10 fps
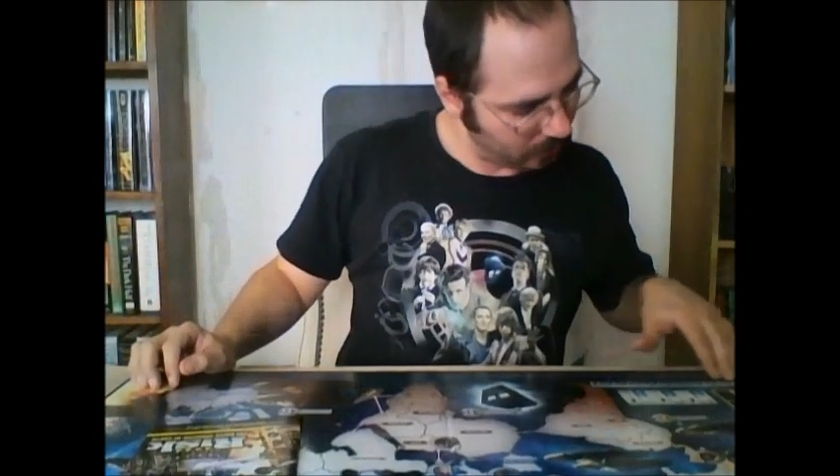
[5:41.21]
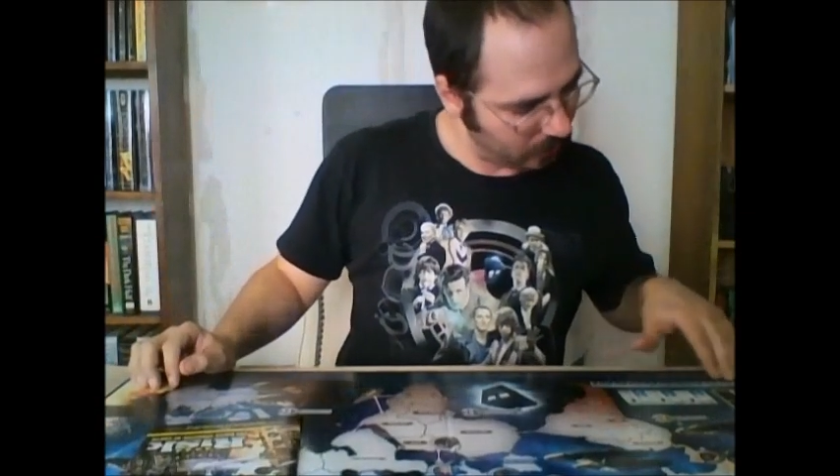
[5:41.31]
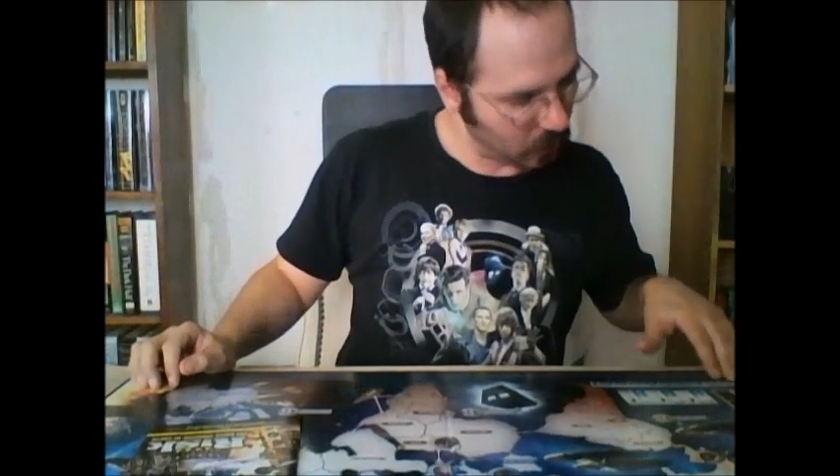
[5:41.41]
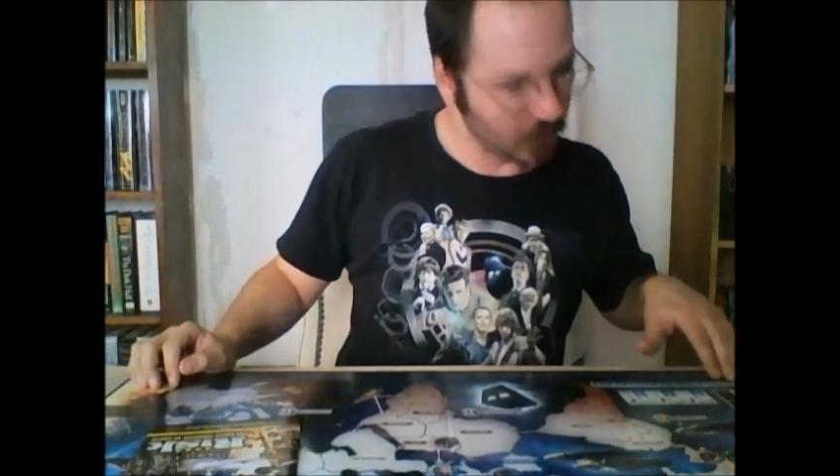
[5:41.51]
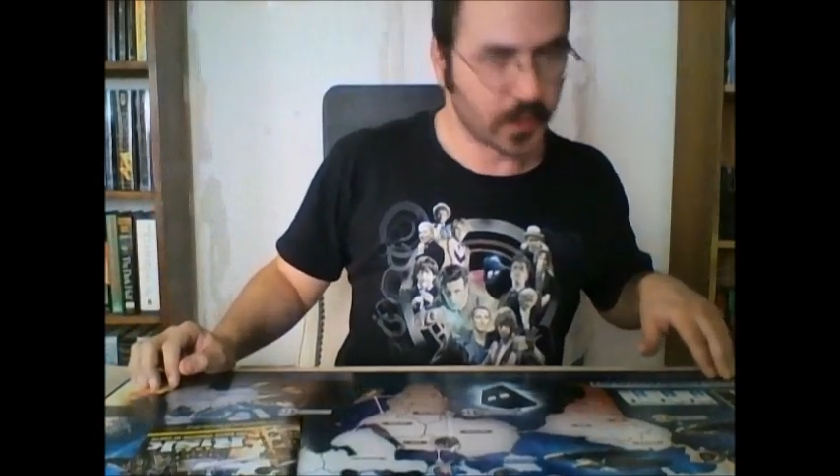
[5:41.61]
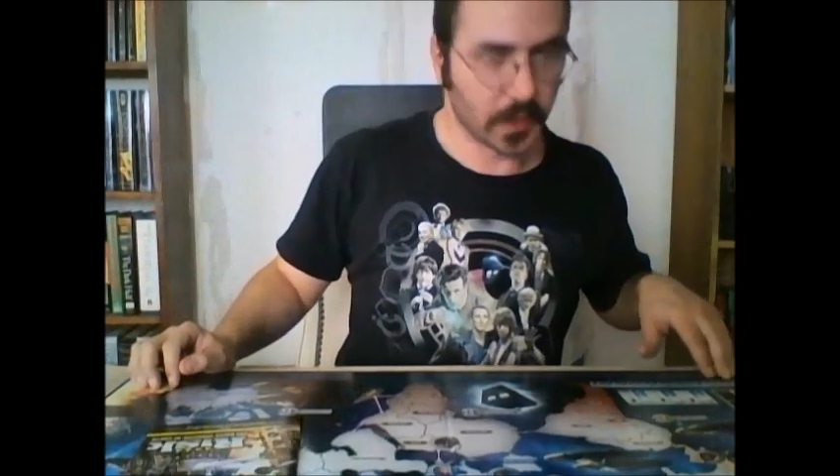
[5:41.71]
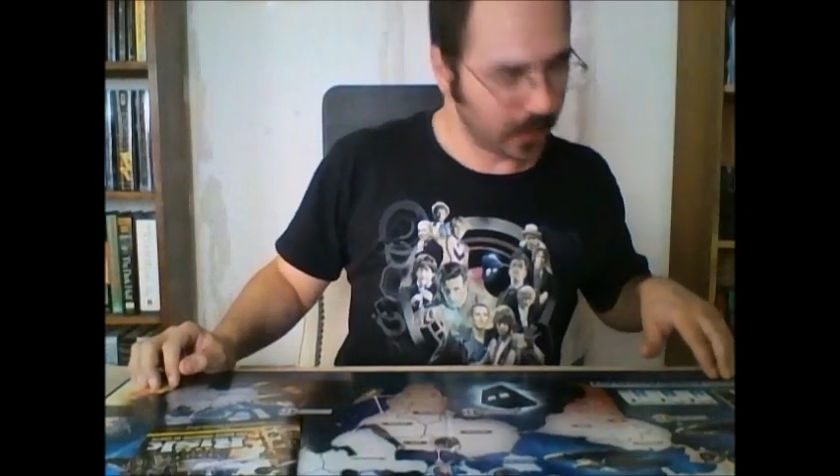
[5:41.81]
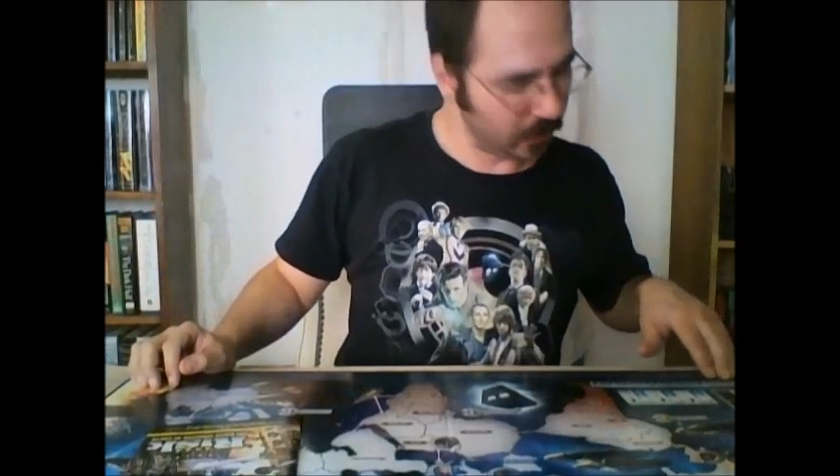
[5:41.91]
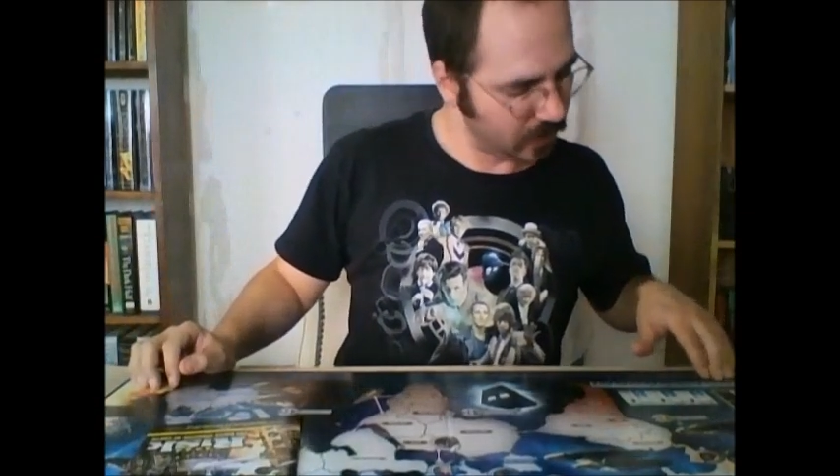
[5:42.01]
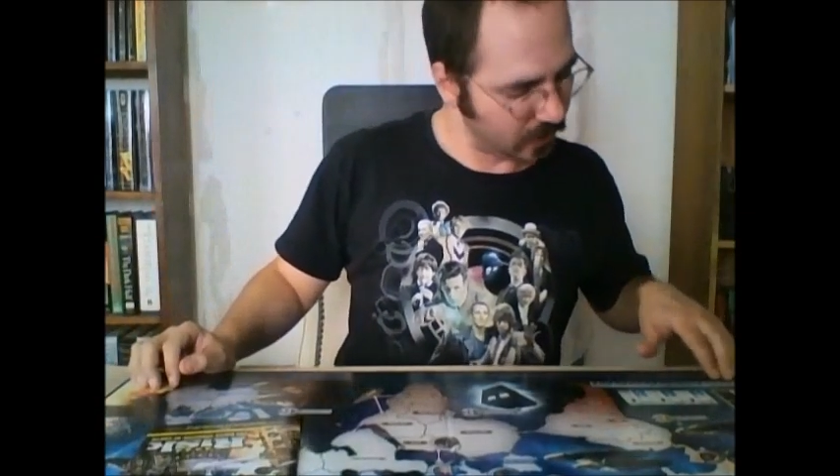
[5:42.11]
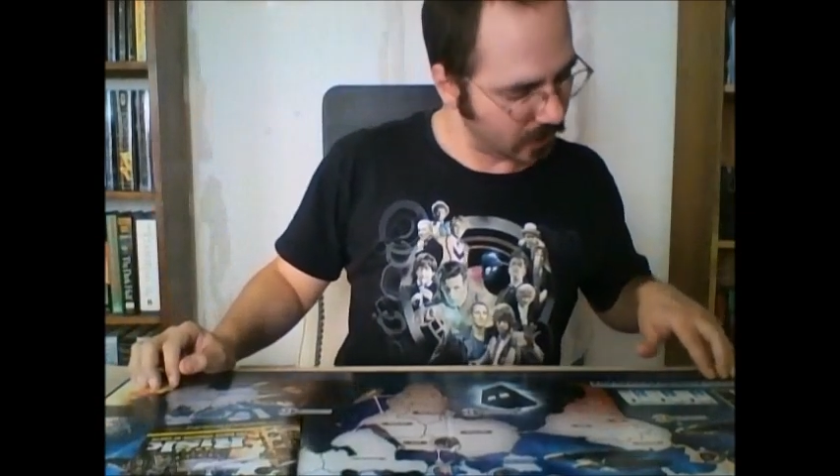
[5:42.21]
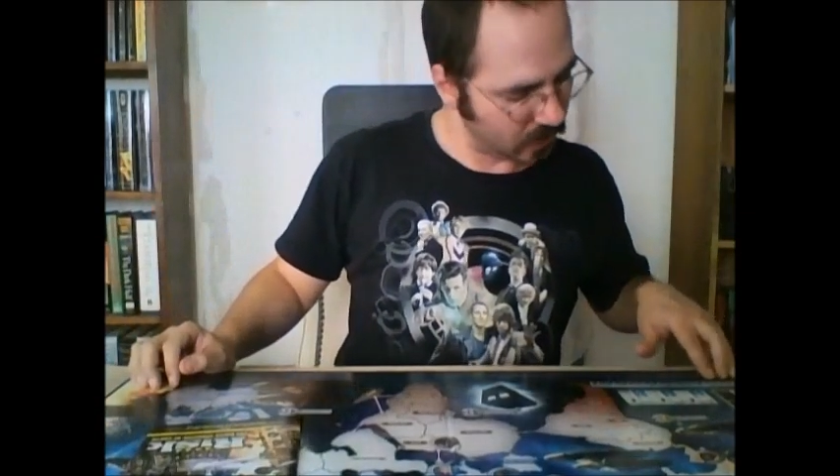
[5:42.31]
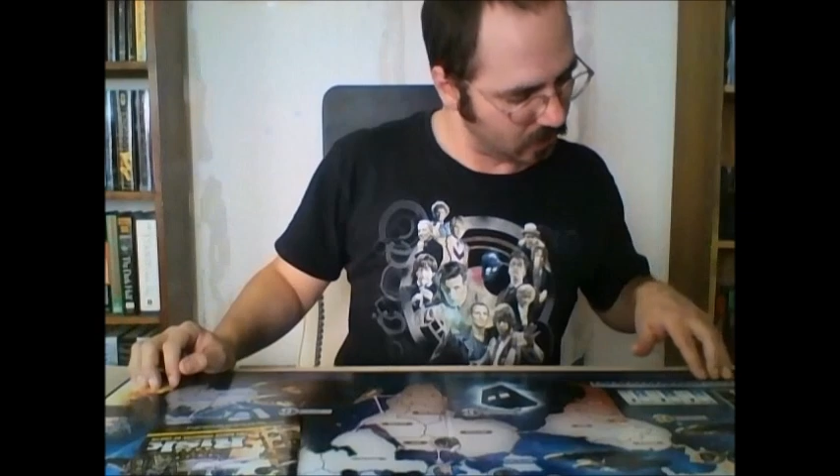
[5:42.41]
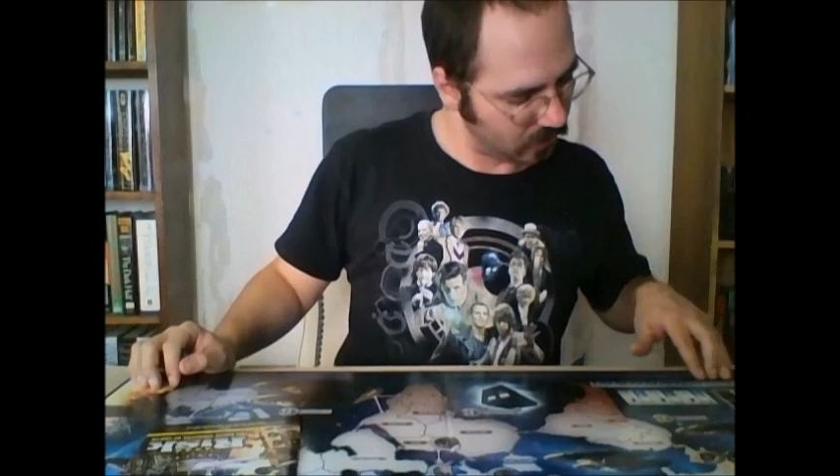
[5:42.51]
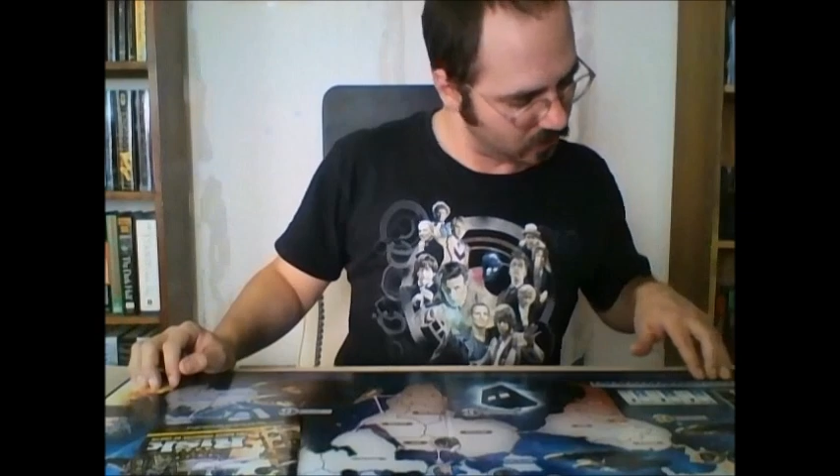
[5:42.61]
when you turn in your sets, it